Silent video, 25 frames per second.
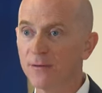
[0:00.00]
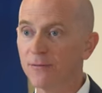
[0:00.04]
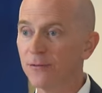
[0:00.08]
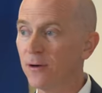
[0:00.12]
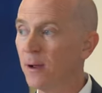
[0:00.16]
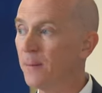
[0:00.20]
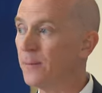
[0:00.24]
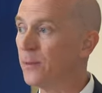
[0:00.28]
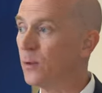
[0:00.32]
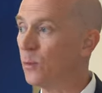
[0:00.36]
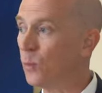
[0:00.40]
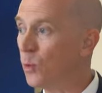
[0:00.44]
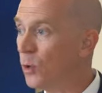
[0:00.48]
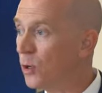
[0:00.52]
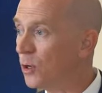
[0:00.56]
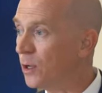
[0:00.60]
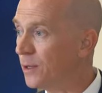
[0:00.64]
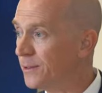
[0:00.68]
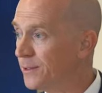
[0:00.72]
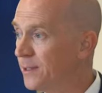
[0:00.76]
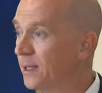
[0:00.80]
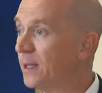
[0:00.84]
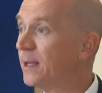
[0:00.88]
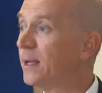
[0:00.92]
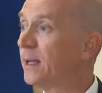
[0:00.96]
from the
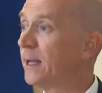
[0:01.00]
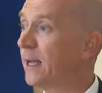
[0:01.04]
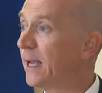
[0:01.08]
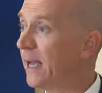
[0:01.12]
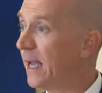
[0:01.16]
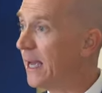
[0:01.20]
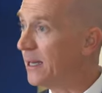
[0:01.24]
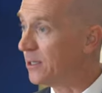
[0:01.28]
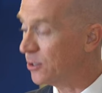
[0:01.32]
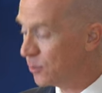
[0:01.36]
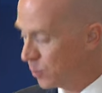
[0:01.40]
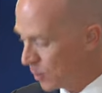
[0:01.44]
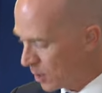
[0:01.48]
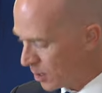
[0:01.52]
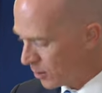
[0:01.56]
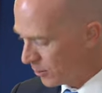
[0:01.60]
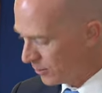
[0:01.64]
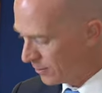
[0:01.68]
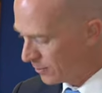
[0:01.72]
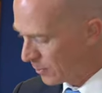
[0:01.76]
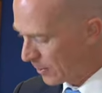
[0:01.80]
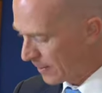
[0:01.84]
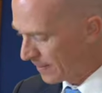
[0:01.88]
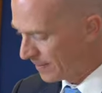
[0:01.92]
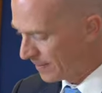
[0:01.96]
world, end quote.